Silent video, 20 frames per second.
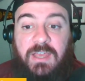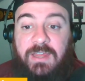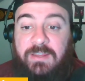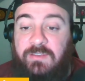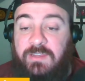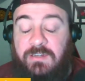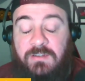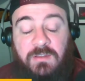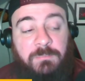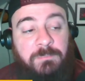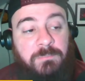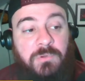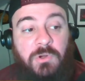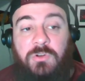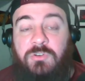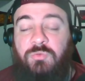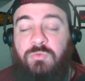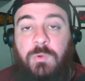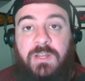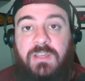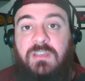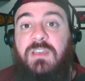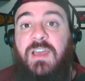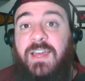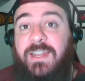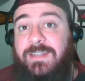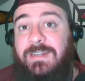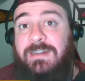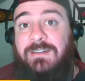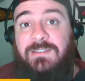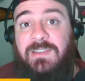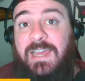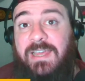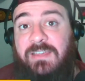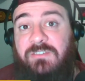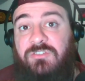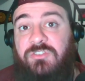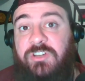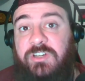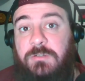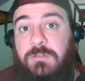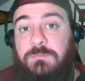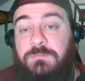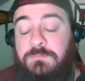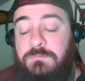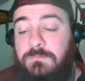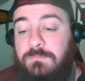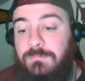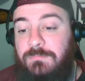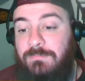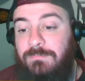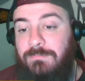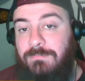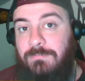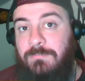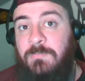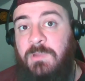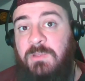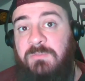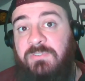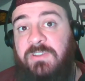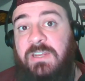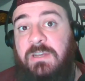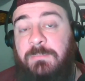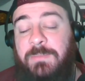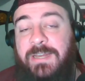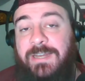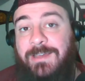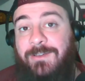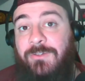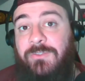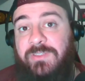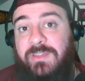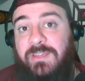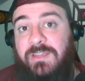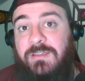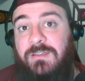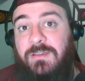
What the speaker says: I think that Brooks would have gotten there last year if he had been healthy.